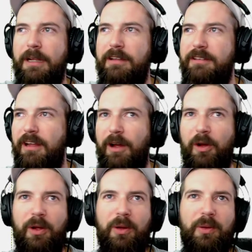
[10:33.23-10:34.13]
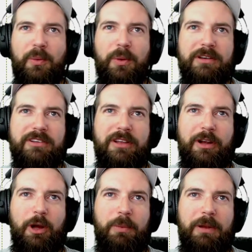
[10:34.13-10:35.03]
So we're just gonna
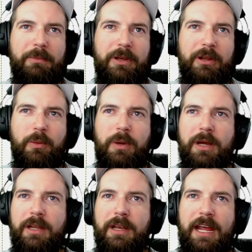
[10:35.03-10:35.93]
open up a new one.